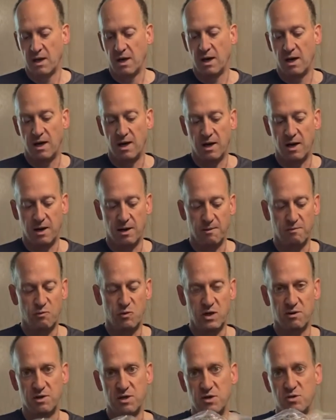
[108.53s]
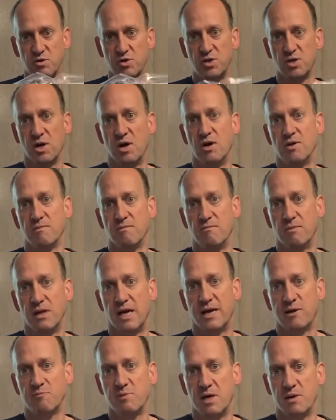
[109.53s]
We only use salt and
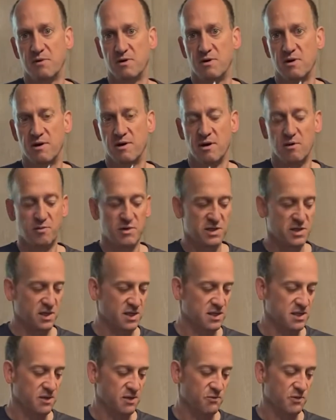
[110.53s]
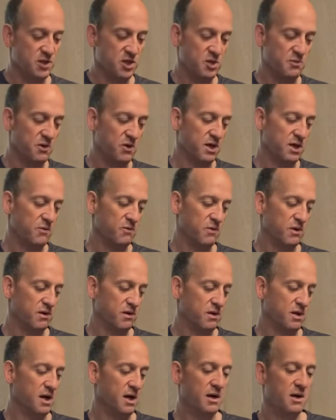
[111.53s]
black pepper on our briskets, and we smoke it with
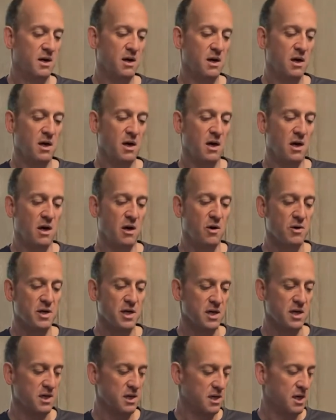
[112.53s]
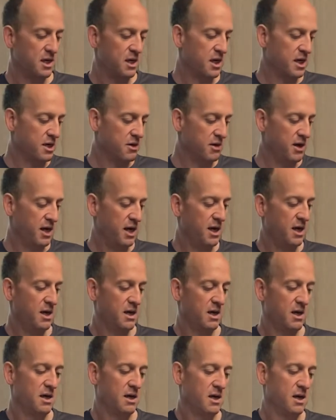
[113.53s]
oak and hickory.
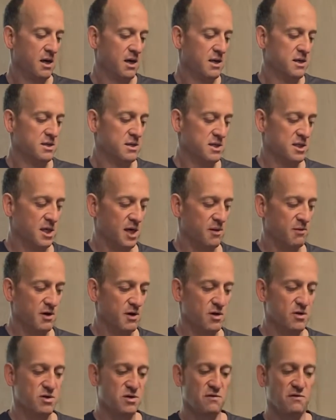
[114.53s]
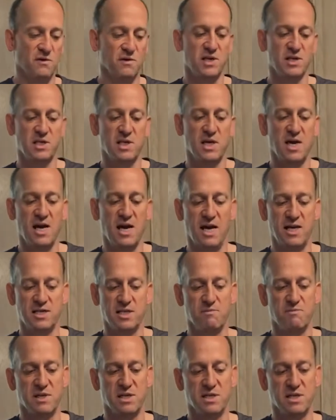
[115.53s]
Same goes for this guy,
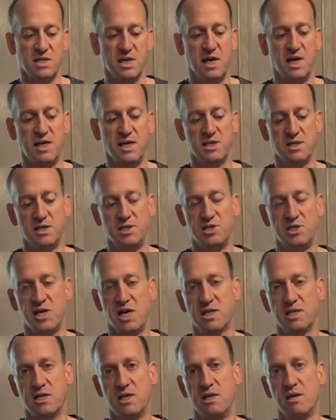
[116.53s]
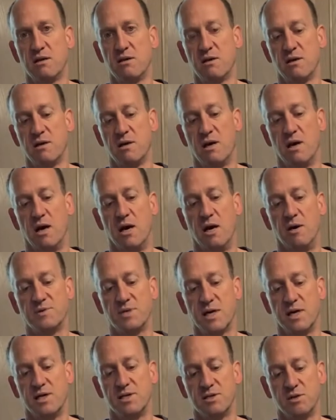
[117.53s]
except this guy gets injected. It's
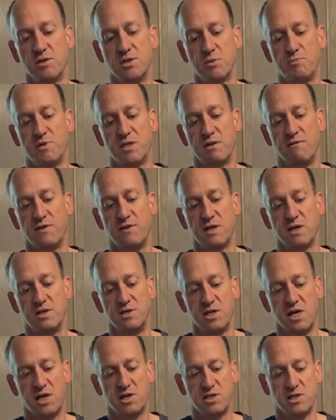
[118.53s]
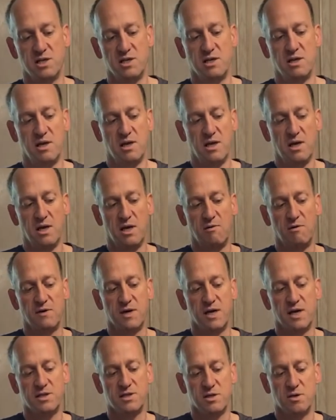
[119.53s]
got its own specific injection. We
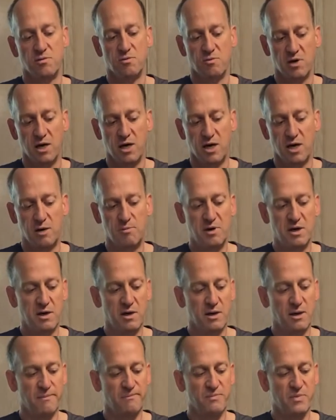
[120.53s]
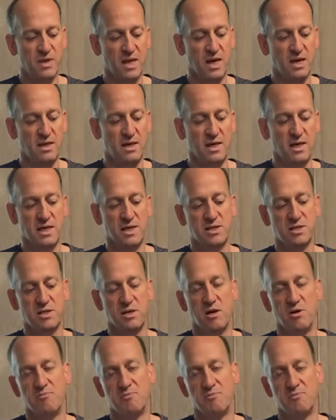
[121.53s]
got its own rub, and then it gets salt and